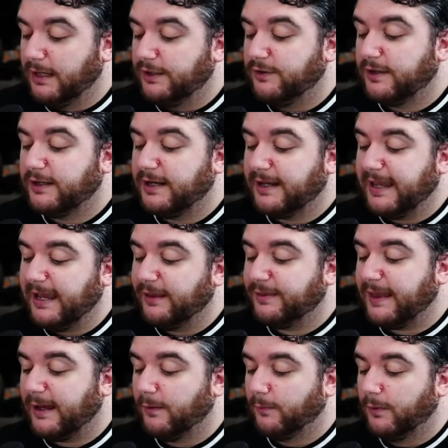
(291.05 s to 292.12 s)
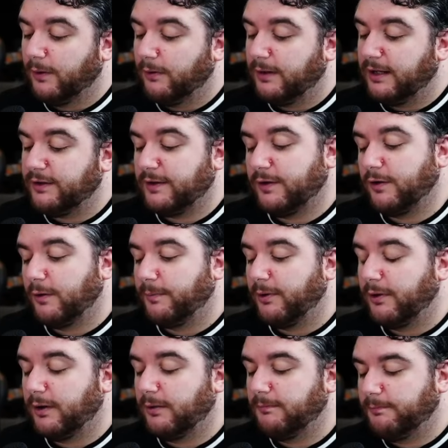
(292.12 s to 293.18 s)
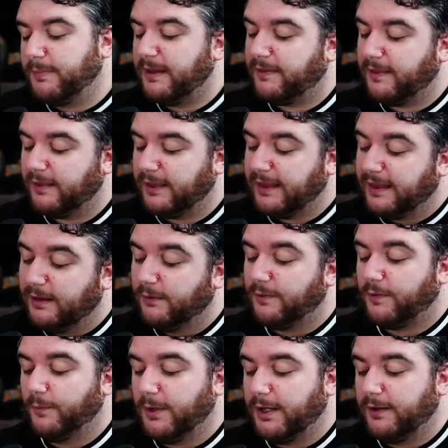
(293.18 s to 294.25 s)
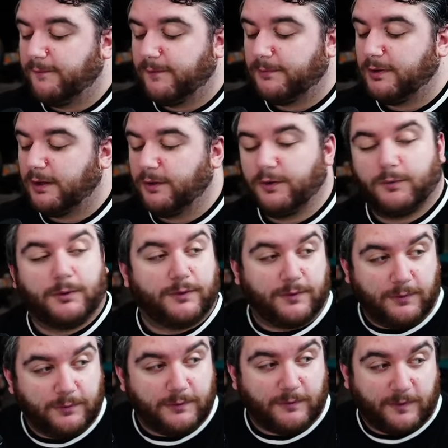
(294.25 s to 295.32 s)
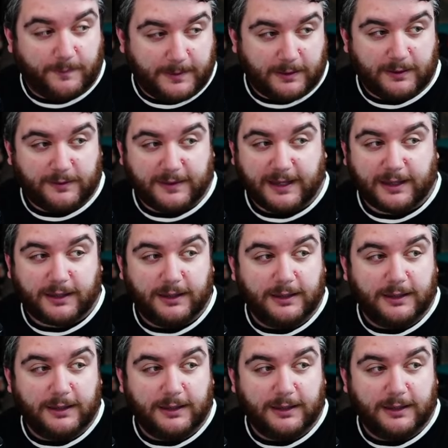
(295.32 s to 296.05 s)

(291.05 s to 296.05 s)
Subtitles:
You can negate that rune, and then your opponent basically heals 1 from their Underworld to their Spirit deck.